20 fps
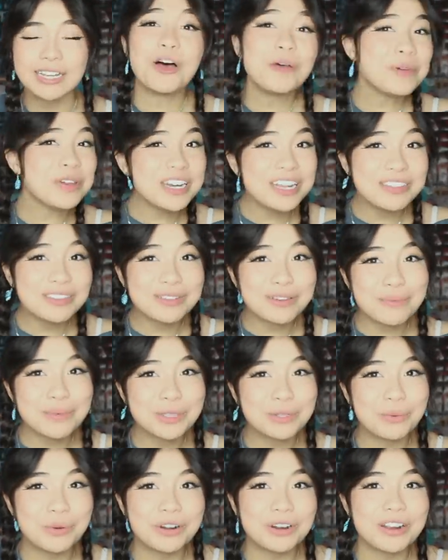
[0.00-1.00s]
Follow me on Instagram
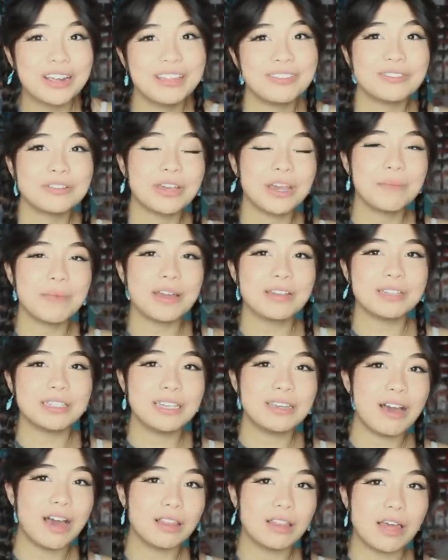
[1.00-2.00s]
and Twitter. Instagram at
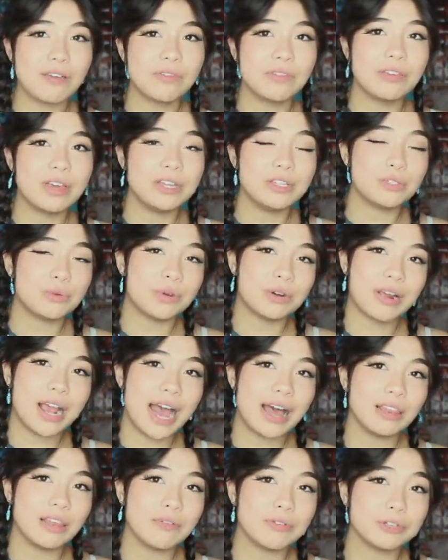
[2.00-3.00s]
@tcodlovell and Twitter
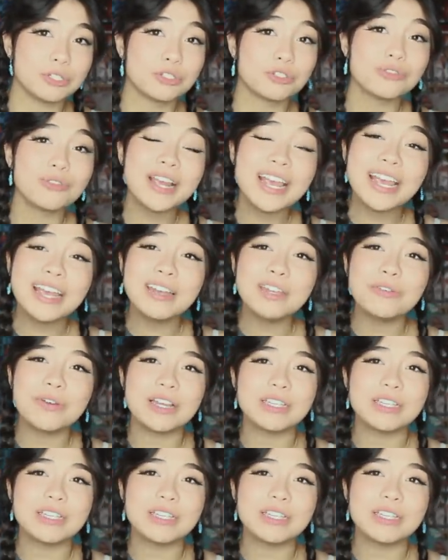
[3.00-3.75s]
at @lovelltrin.